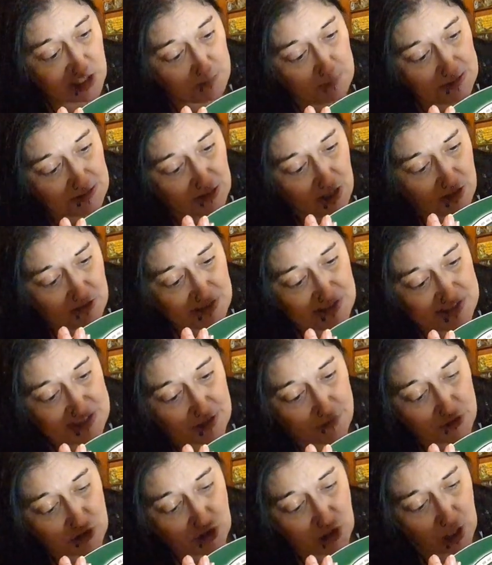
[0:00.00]
she'd been
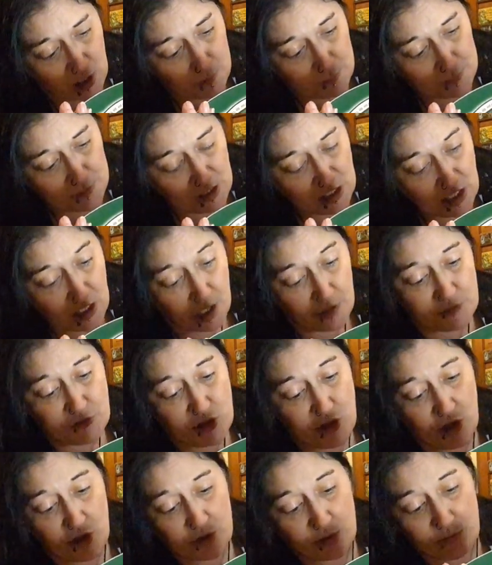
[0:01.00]
noticed at the top of
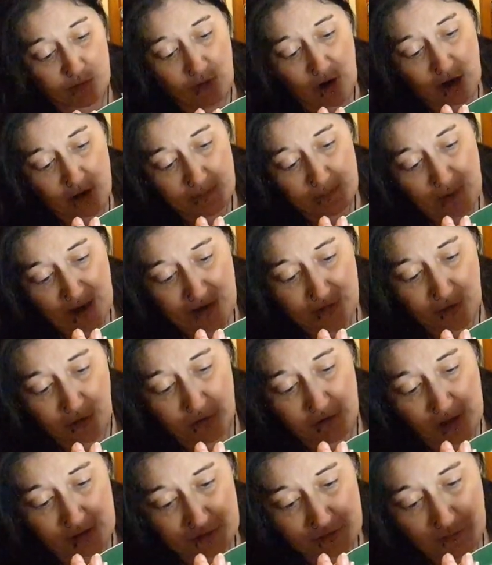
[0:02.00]
Church Road by the
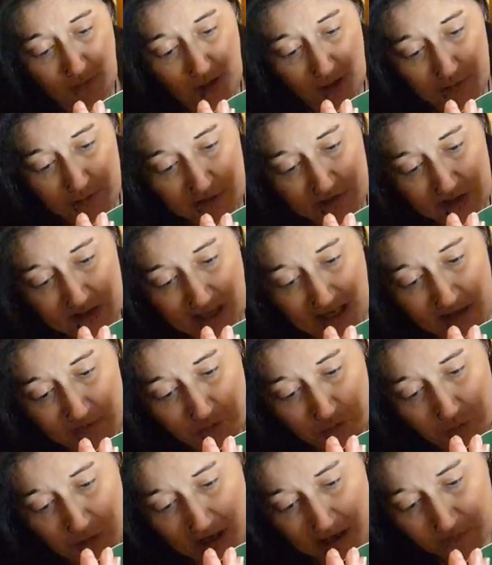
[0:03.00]
crossroads
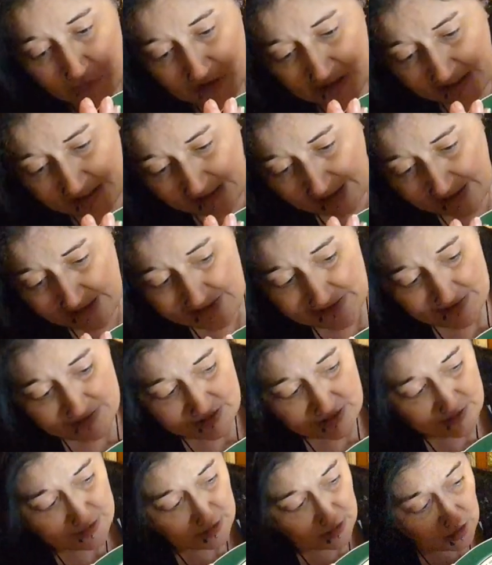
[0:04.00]
and round the
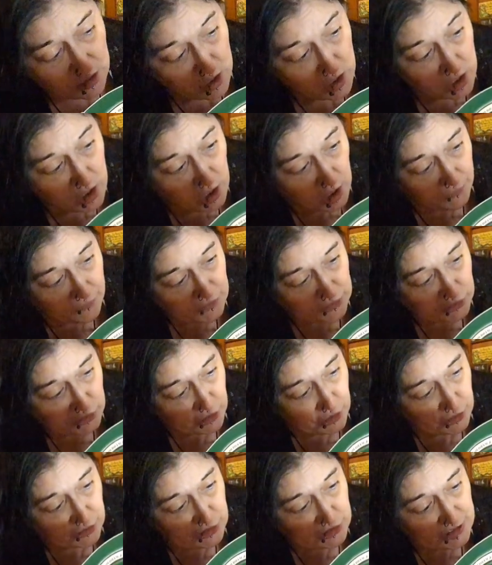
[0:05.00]
gates of the
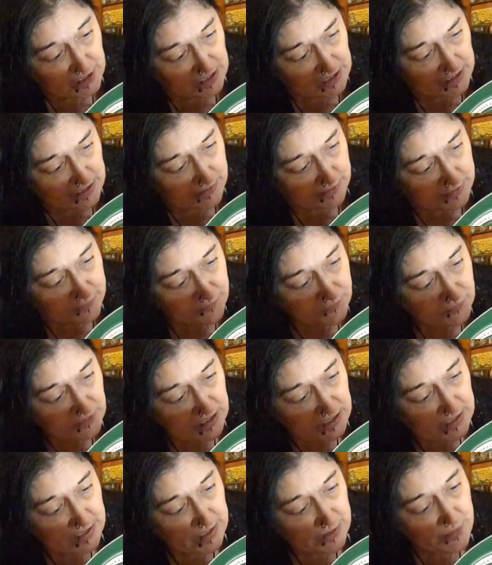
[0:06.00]
churchyard,
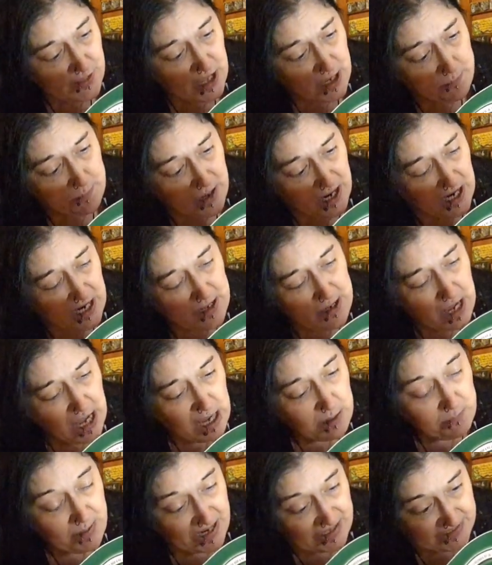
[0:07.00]
thereby
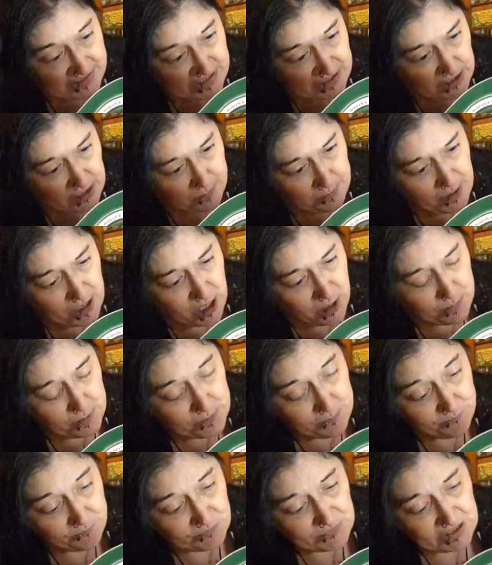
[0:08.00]
passing the pub.